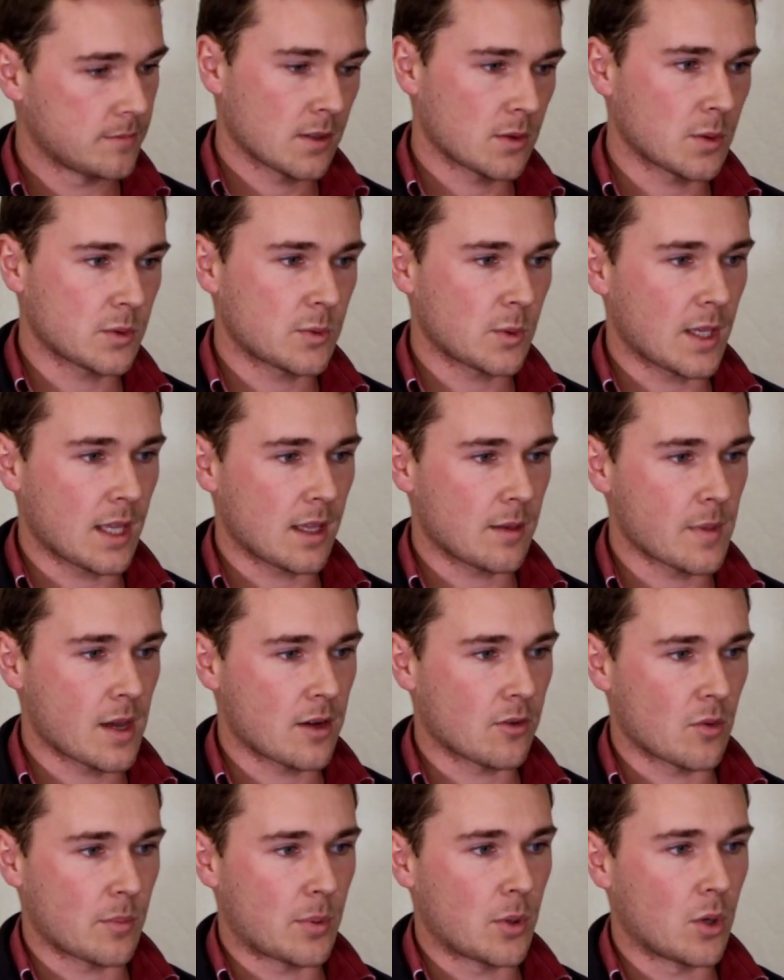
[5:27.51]
So once we get
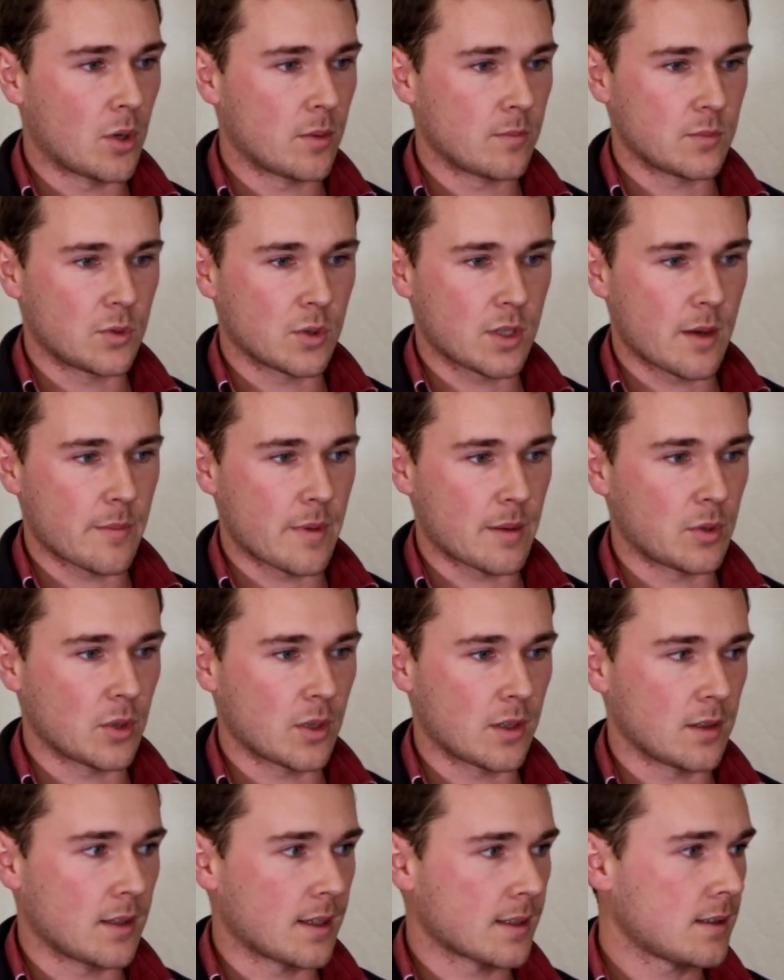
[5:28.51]
email report, we'll come up
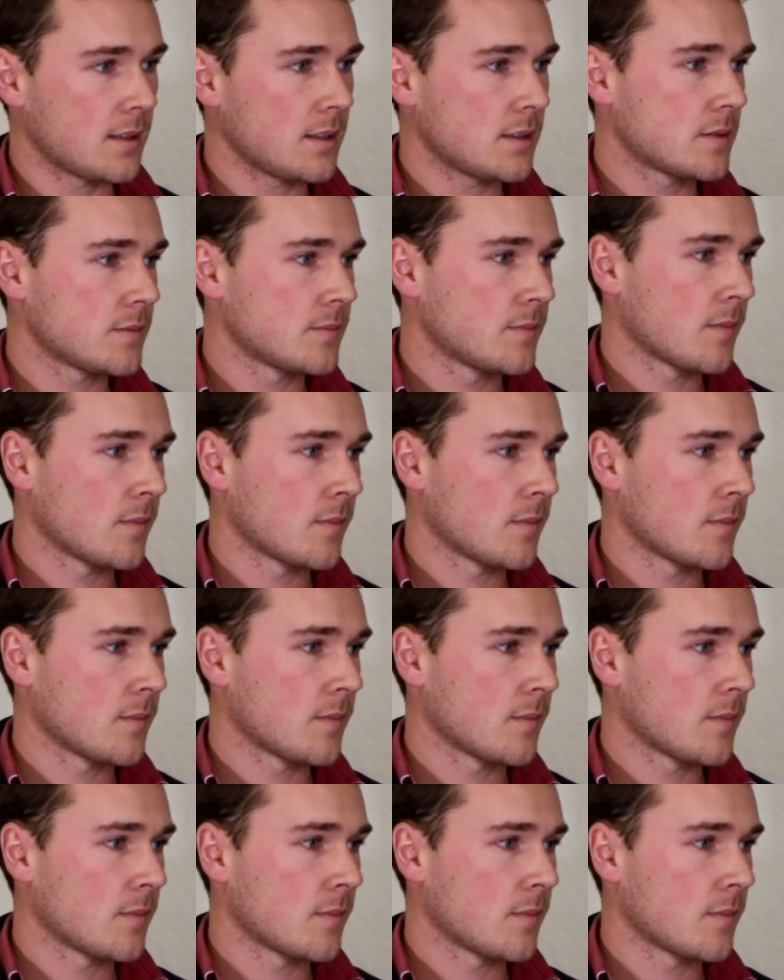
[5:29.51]
looking like this.